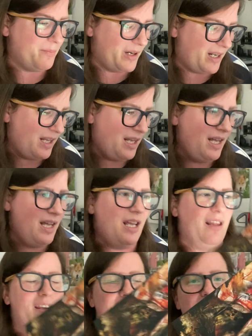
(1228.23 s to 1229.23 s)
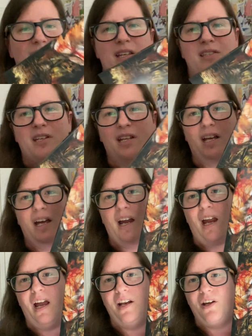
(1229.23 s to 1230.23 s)
But this is
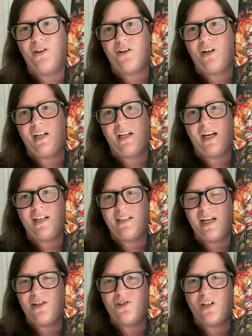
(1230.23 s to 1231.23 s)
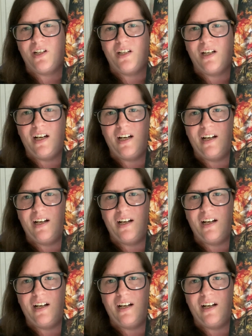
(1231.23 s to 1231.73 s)
another Incantation